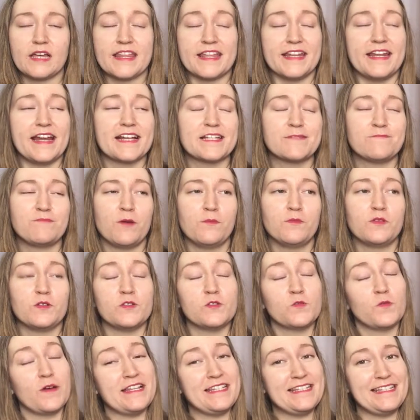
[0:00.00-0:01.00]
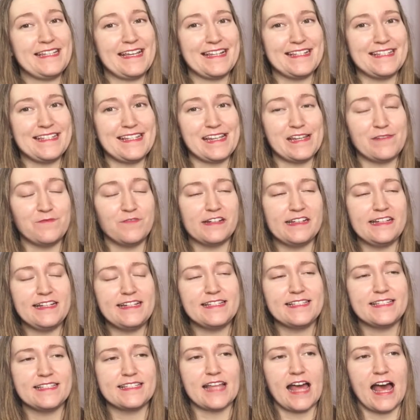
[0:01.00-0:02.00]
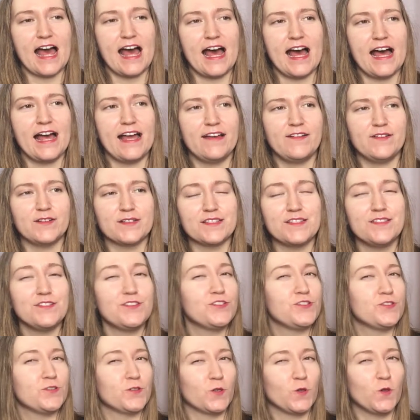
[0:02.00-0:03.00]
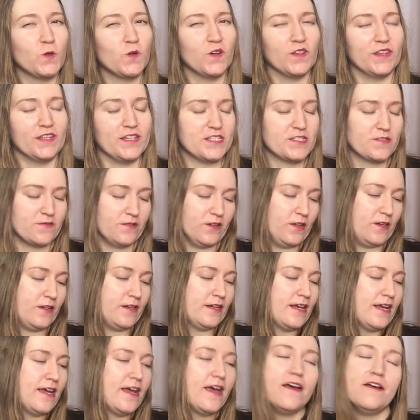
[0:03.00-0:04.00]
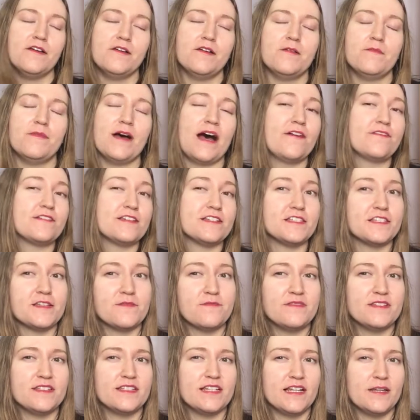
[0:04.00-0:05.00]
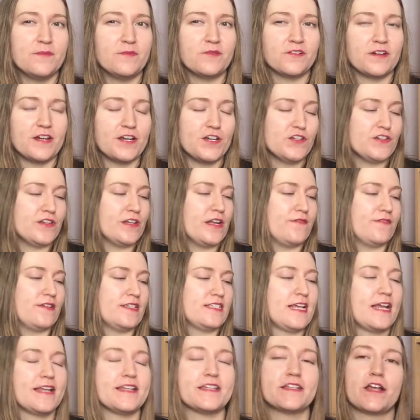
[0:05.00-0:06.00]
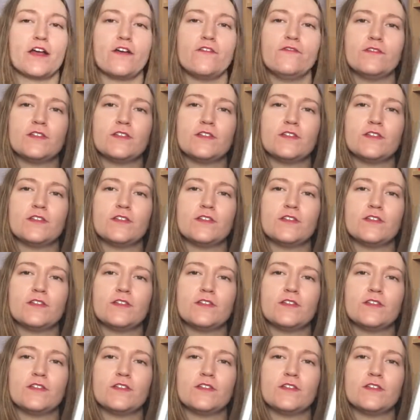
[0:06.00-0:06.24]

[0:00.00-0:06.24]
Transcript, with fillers: The next prompt was twenty eighteen release. I wasn't sure on this one, but after some deliberation I've decided to go